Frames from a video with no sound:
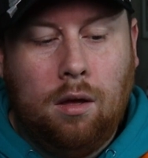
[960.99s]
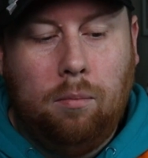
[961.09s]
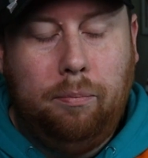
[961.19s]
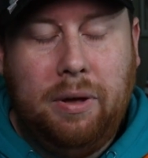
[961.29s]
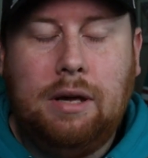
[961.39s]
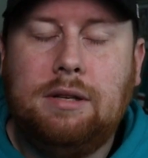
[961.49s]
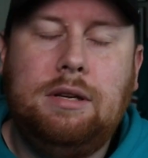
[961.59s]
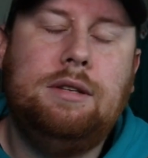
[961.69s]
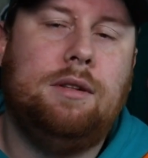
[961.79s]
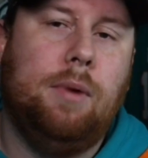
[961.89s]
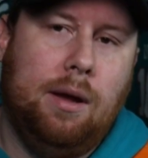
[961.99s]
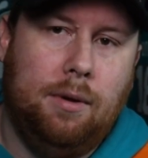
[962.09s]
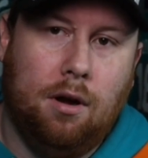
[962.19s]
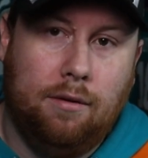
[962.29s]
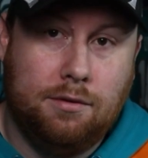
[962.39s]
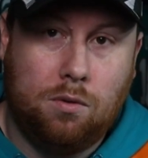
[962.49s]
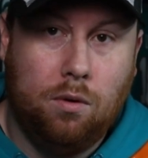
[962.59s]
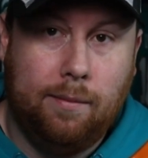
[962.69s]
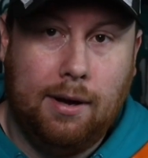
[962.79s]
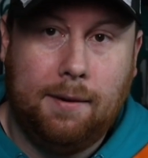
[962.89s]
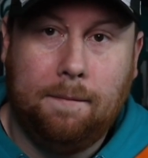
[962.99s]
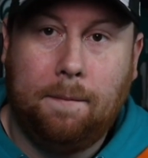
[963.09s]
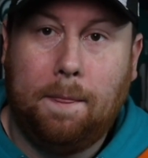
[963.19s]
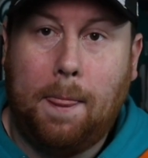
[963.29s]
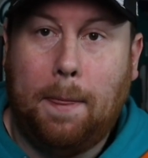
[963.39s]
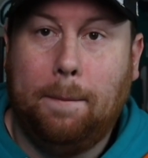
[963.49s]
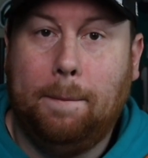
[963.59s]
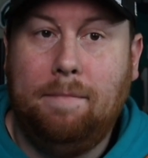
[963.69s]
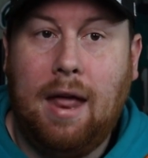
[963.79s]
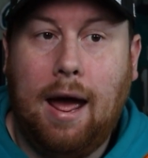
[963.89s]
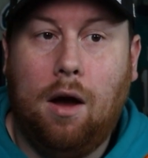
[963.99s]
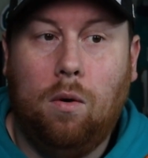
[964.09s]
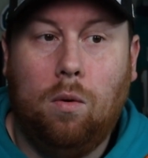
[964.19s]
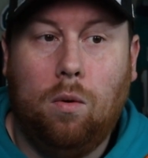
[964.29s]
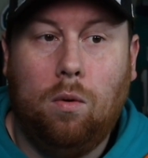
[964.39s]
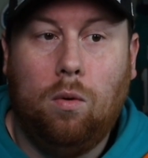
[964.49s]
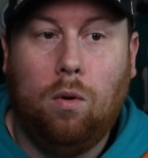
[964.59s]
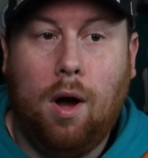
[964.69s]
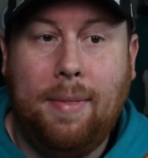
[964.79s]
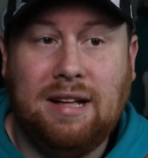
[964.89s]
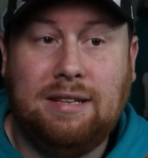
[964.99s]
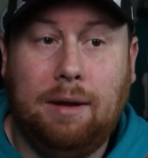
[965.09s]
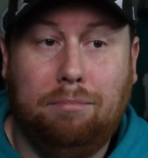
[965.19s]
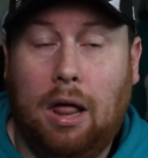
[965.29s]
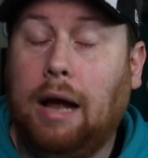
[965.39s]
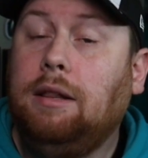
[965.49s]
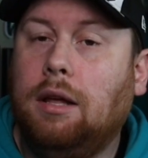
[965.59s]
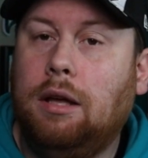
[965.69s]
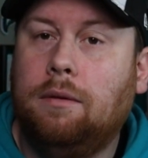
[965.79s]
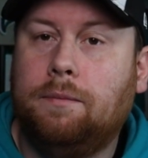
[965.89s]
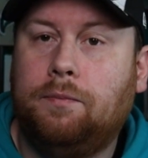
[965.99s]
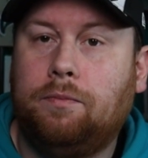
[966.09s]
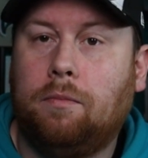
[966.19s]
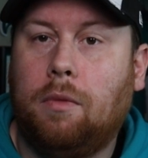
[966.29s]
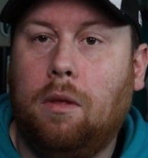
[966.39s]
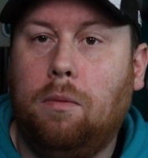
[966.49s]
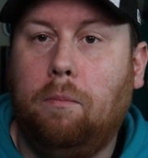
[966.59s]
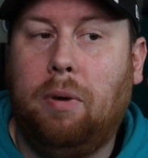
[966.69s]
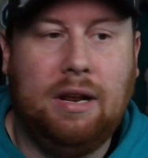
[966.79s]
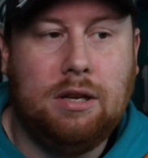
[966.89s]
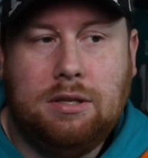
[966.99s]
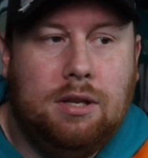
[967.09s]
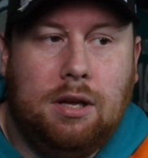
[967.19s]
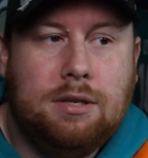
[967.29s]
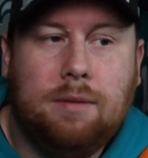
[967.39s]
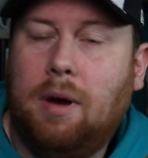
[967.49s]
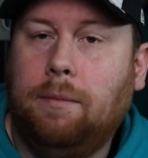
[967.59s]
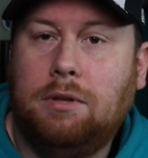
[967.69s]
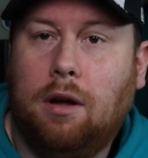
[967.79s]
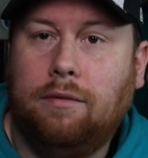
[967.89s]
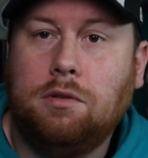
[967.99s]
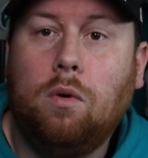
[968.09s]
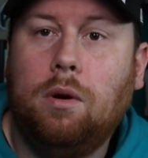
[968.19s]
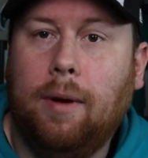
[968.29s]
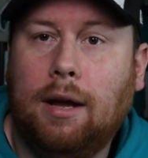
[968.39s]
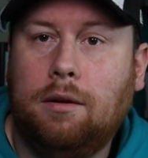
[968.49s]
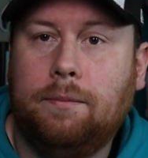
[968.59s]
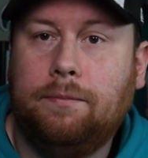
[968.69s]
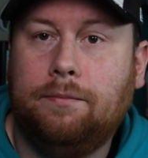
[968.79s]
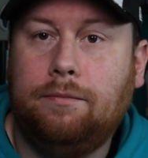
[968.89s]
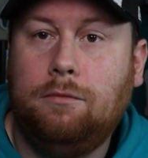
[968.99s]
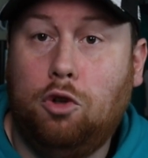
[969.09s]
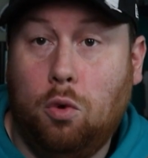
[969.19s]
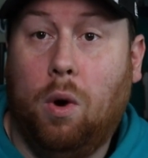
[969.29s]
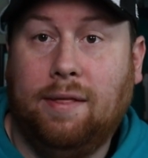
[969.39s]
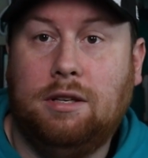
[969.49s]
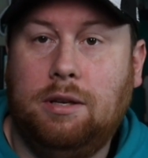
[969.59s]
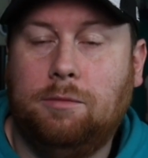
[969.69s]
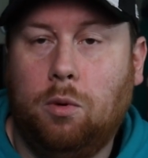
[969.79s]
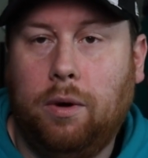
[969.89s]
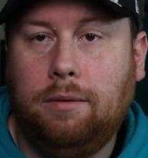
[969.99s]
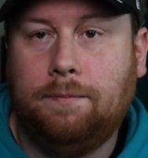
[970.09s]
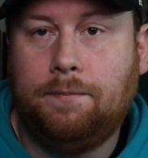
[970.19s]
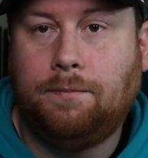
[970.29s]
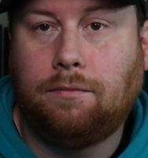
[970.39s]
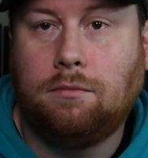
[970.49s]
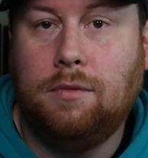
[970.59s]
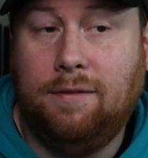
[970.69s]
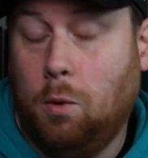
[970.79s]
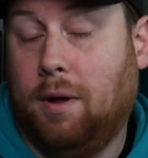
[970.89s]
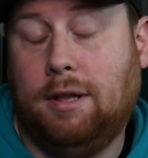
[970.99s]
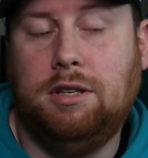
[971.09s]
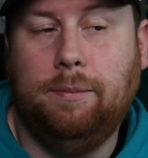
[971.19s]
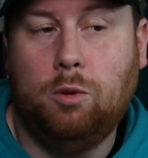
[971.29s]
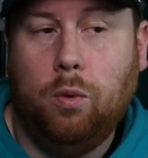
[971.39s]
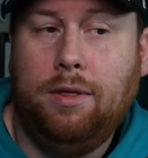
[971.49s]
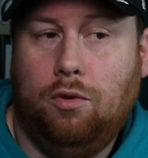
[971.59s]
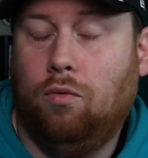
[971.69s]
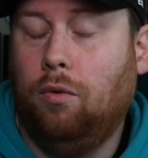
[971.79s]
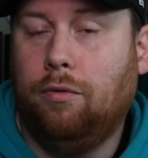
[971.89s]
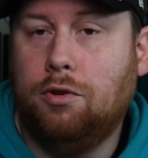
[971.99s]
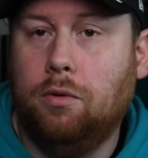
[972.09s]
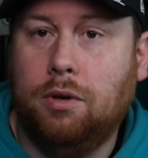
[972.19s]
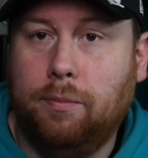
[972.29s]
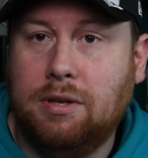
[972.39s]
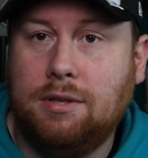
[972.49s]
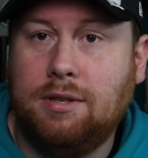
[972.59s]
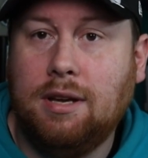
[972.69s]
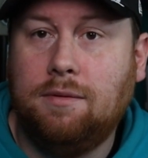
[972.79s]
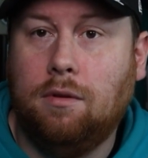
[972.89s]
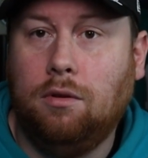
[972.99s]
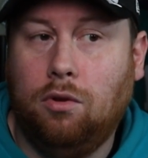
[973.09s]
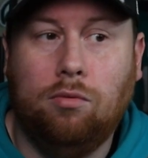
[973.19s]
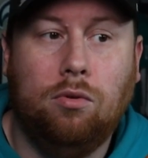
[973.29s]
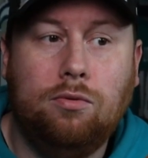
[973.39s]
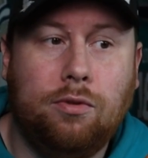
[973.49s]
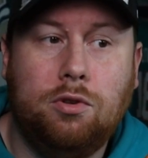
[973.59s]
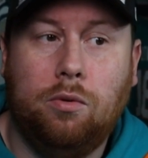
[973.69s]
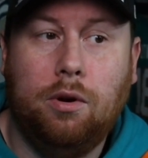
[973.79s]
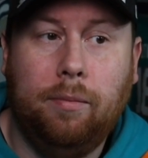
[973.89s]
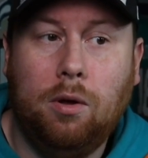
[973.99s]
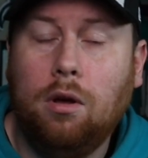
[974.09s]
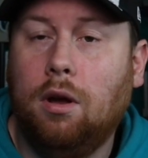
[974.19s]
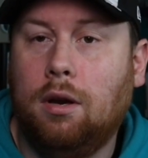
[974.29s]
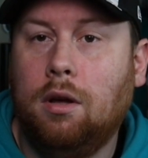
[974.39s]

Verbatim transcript: Because he's the Miami Dolphins quarterback. Now, I'm not saying blindly, but because he's the Miami Dolphins quarterback. Do you want the team to win? If you want the team to win, you root for Tua to be successful. You root for Tua to be good.